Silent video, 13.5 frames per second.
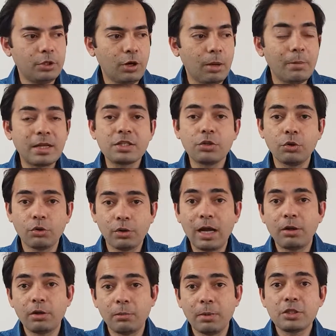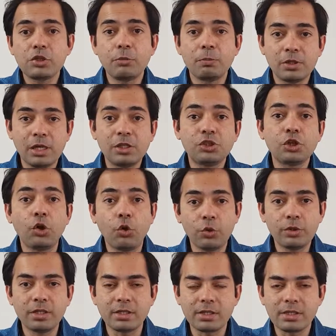amongst your crowd, amongst your potential
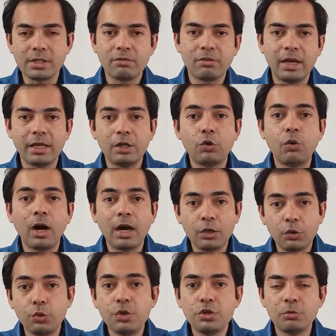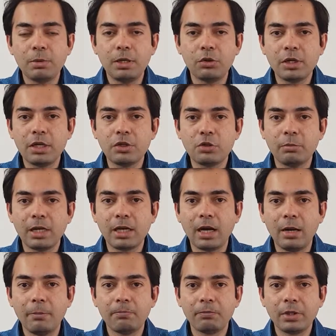audience, right? Who are going to be looking to
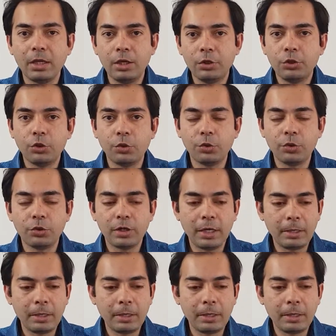become your